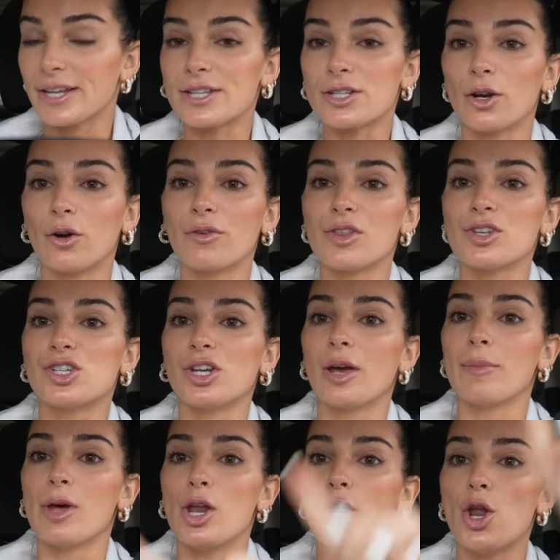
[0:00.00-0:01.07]
let's get over to the
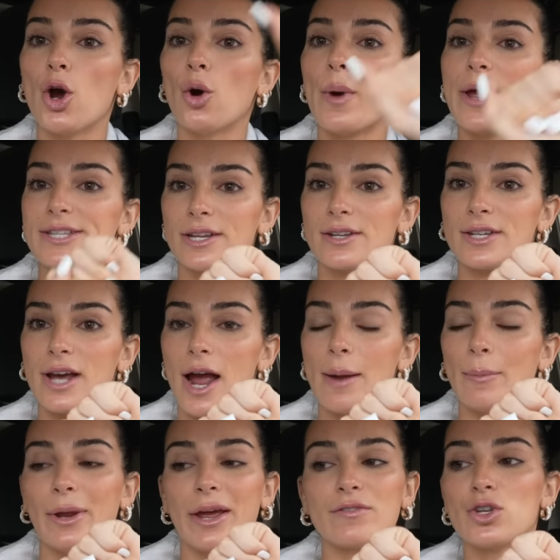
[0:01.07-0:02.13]
gym. No wasting time.
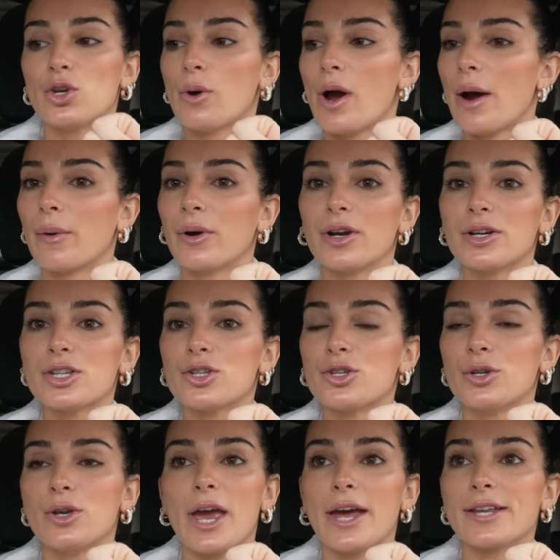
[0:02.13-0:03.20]
We have two hours
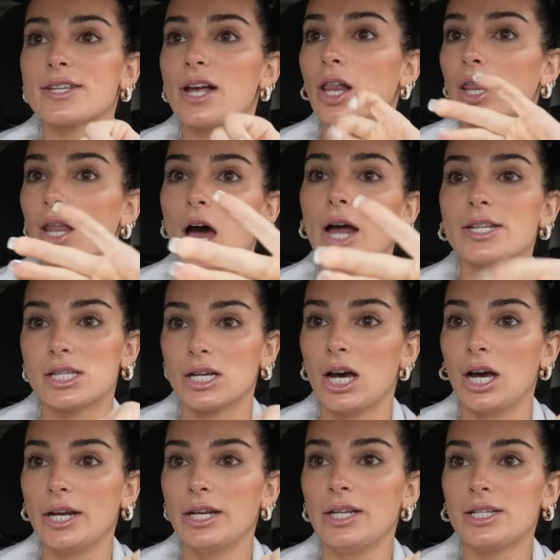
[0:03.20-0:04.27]
to get a lot
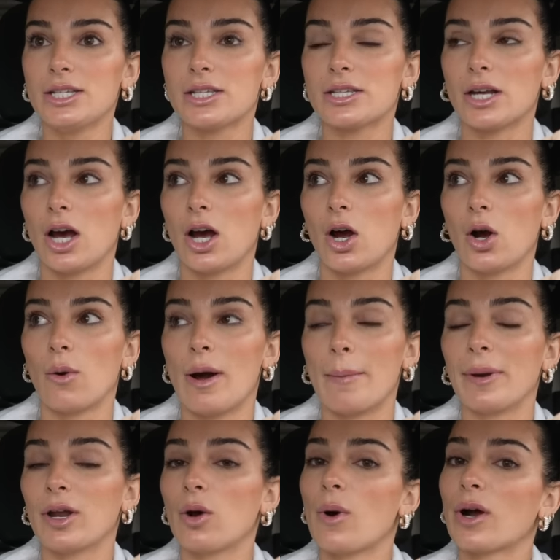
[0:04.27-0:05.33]
done. So I'm
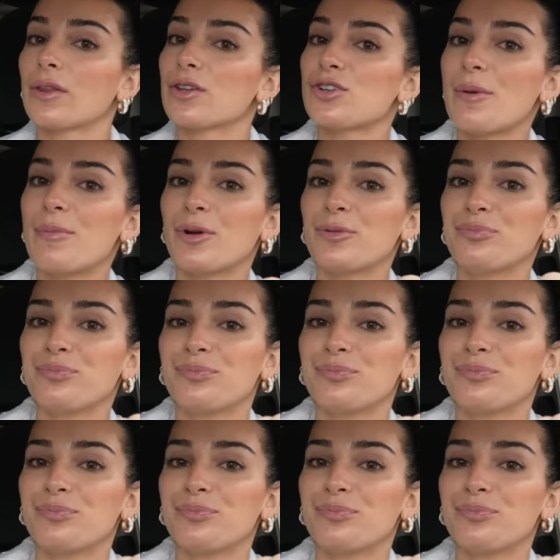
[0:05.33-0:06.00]
gonna go walk on the treadmill.